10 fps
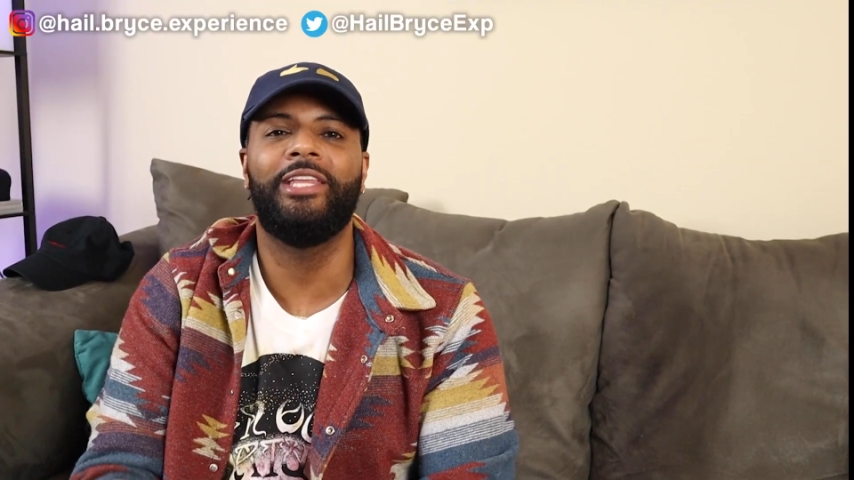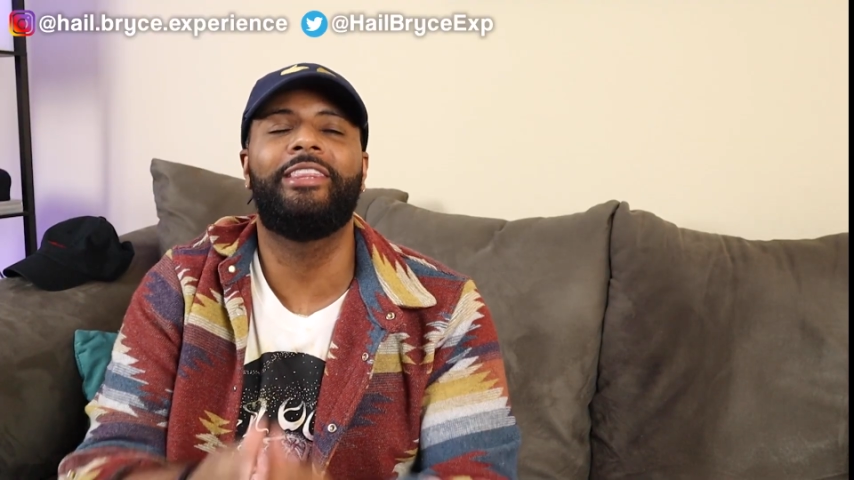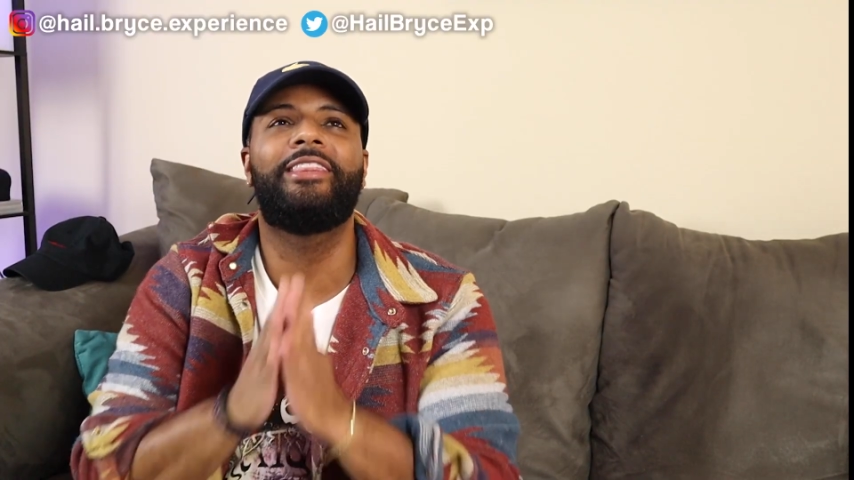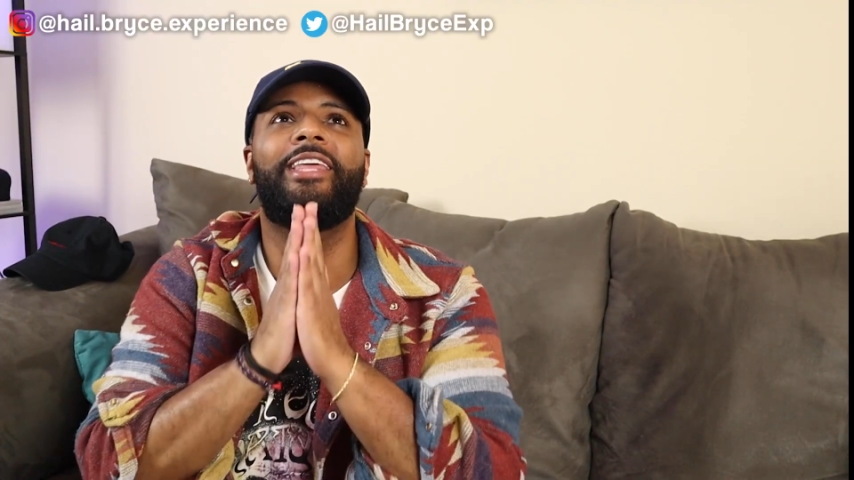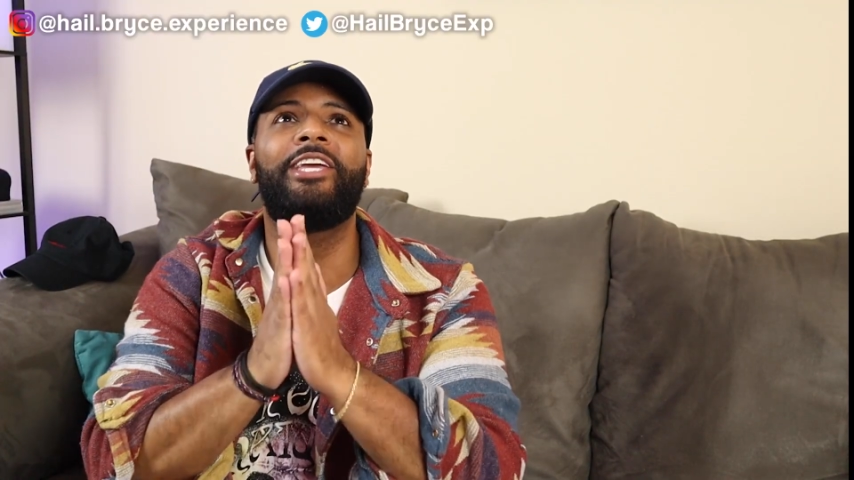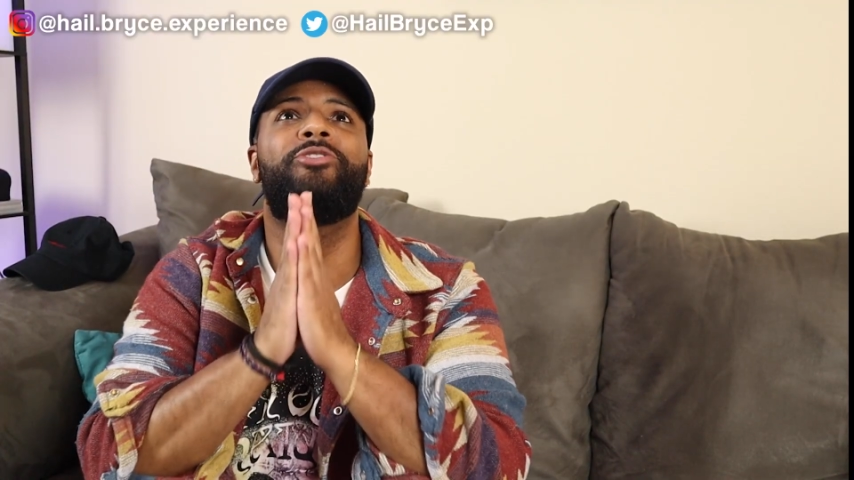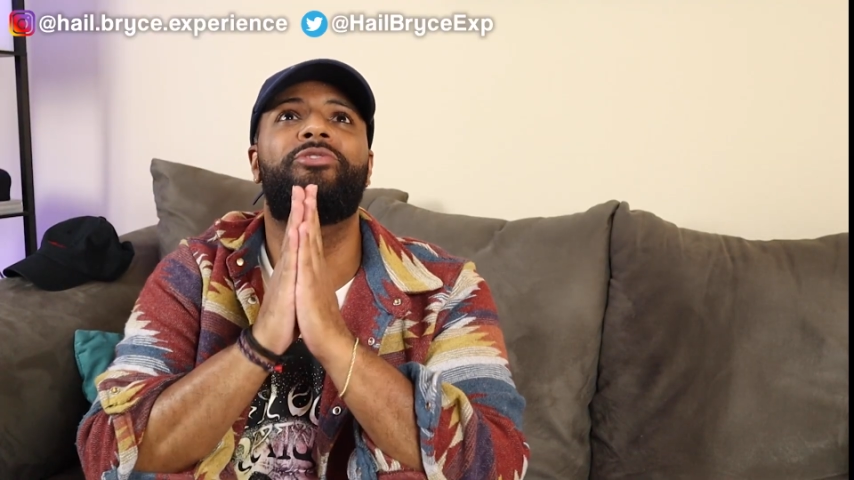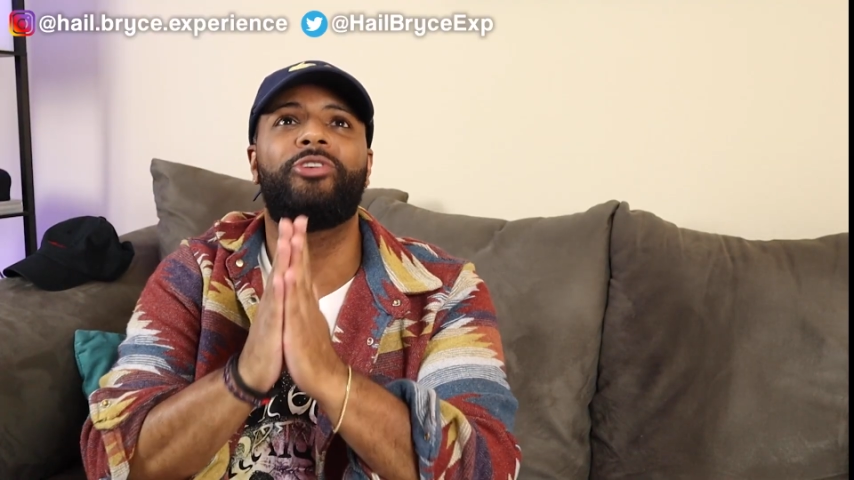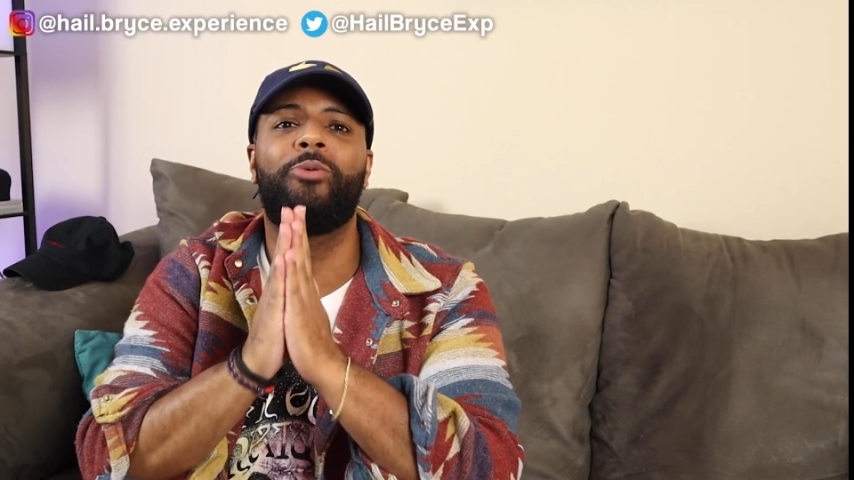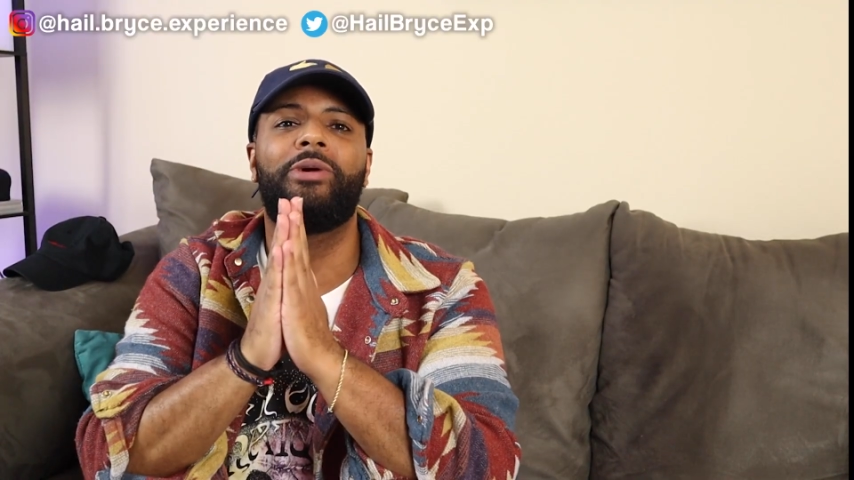and thank you
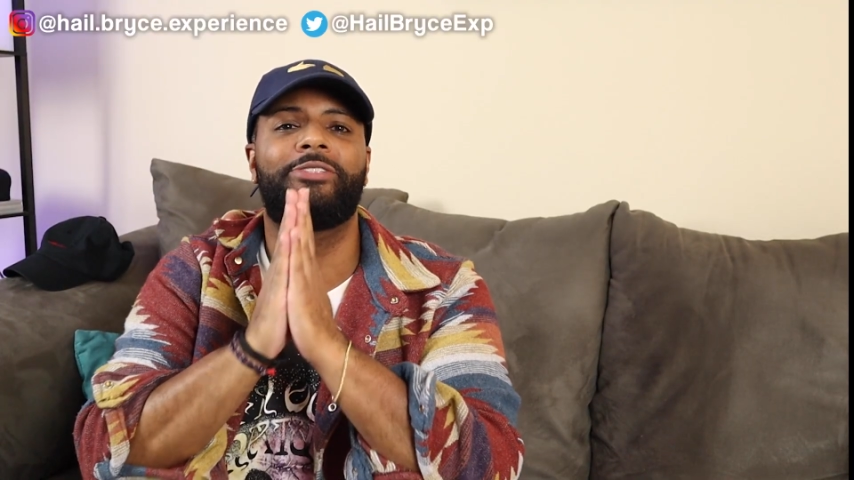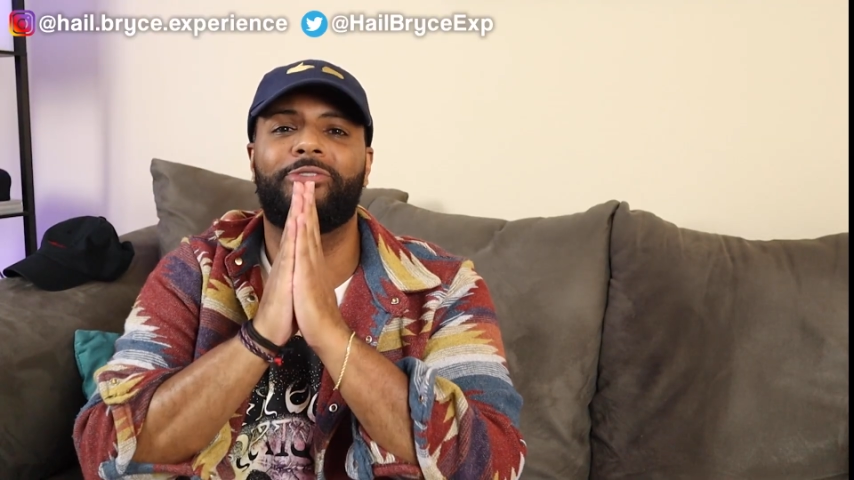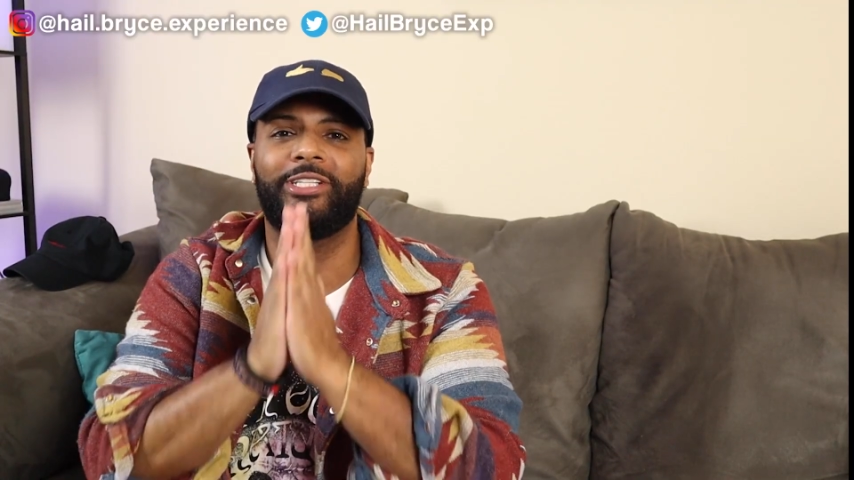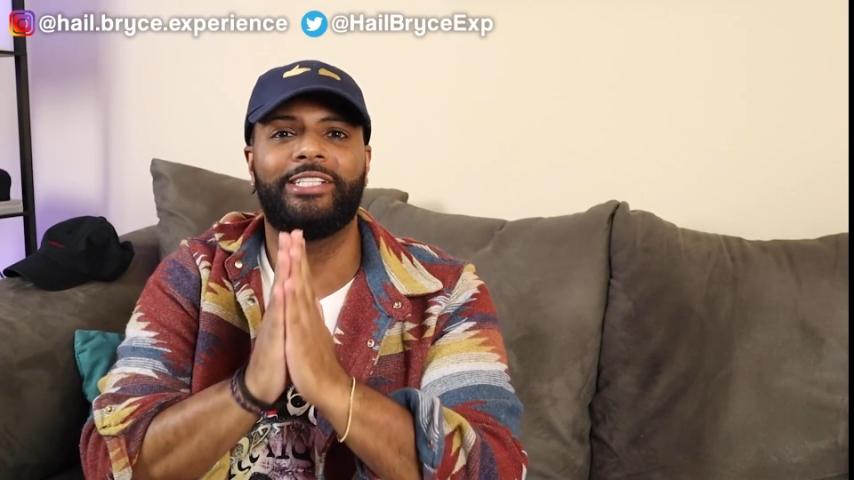so much for